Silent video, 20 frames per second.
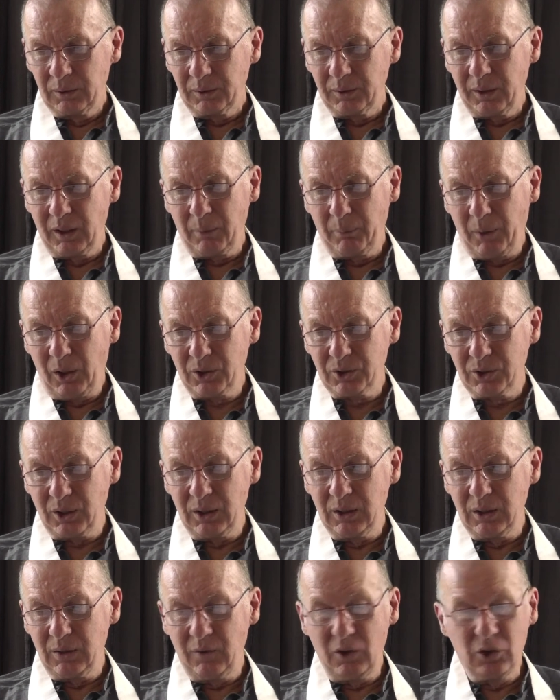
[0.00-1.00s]
Then amongst
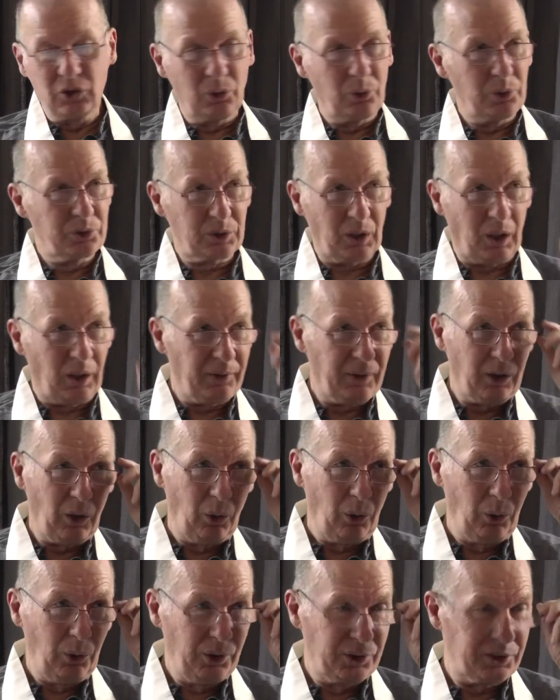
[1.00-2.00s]
individuals, are they
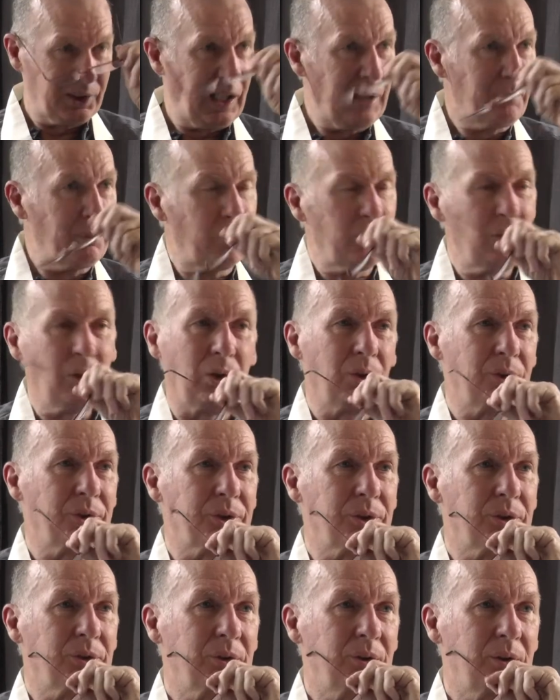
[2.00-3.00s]
all the same or
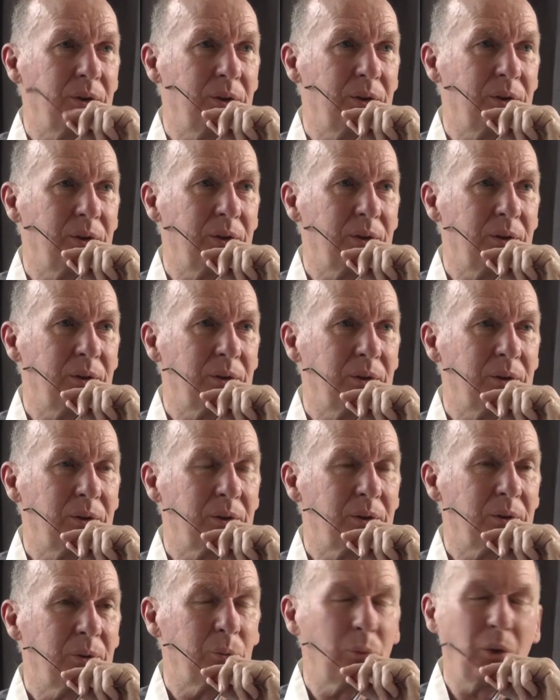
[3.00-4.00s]
not?
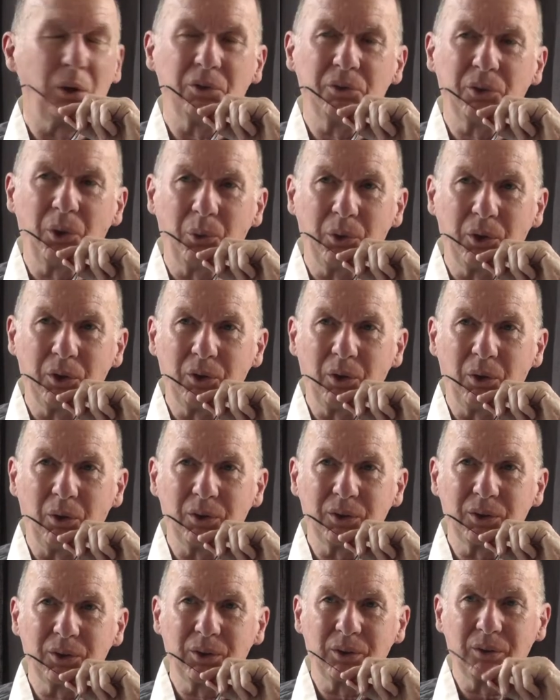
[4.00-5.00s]
Well, no, they're
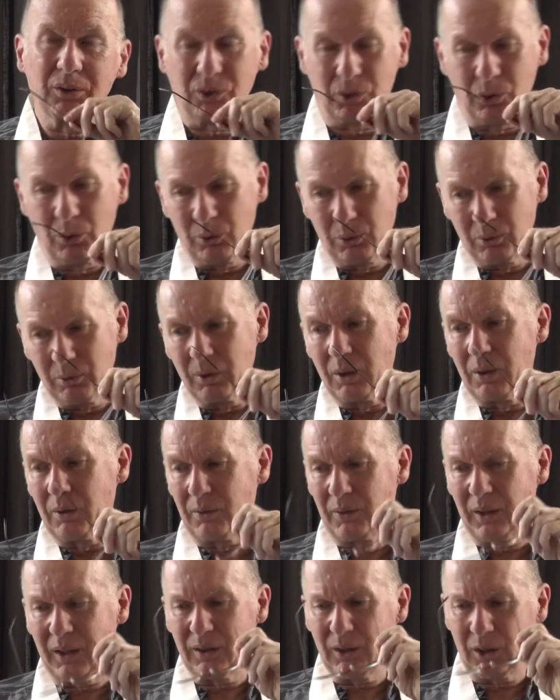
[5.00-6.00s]
not. So
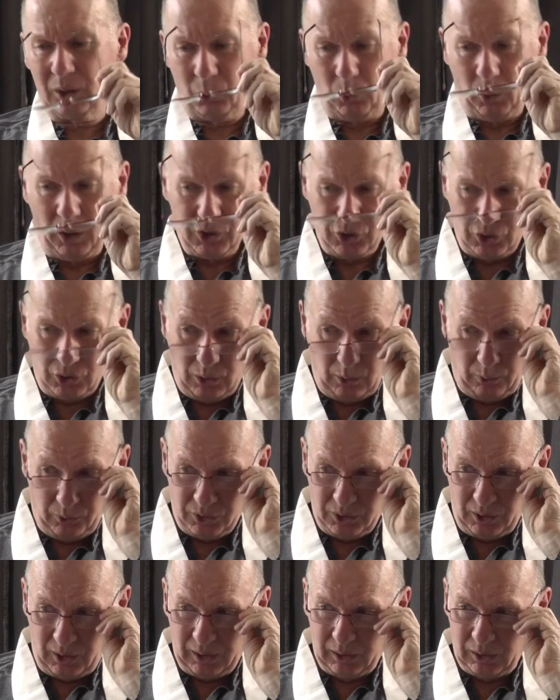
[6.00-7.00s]
then the question of
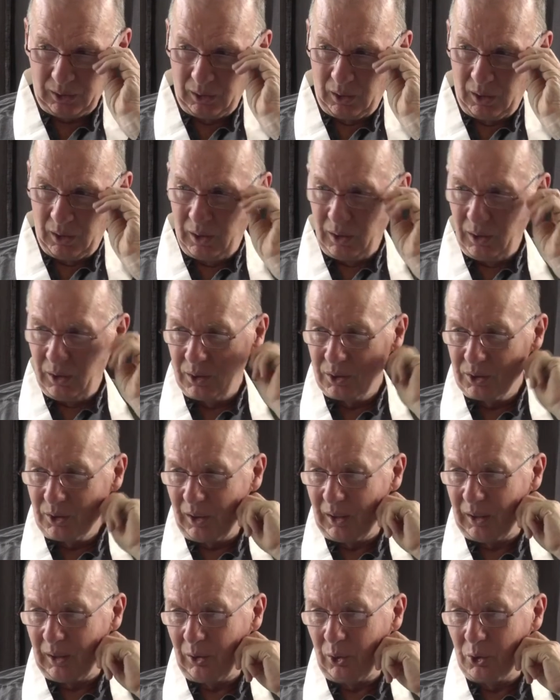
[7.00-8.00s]
psych
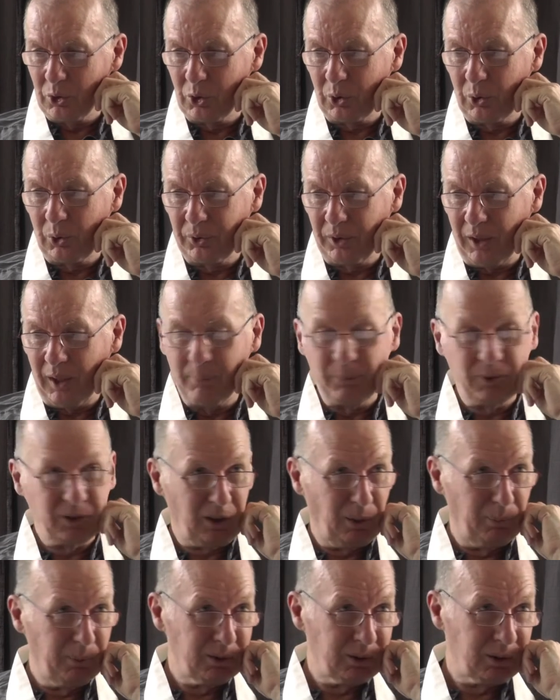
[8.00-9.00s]
psychological types
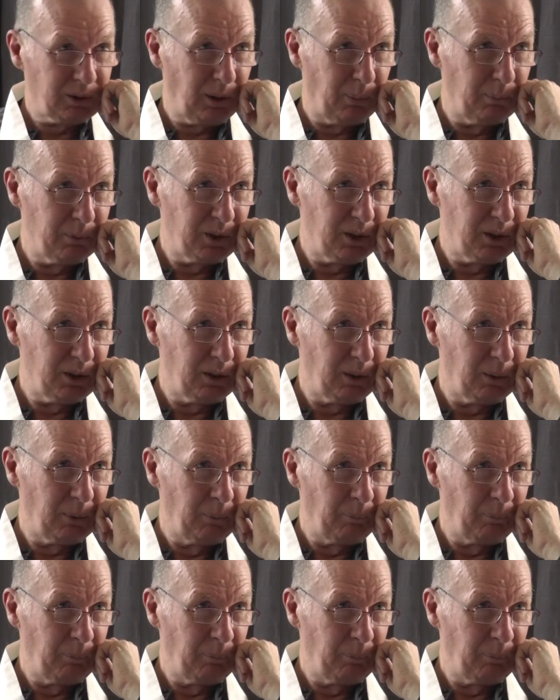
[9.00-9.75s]
comes, comes in.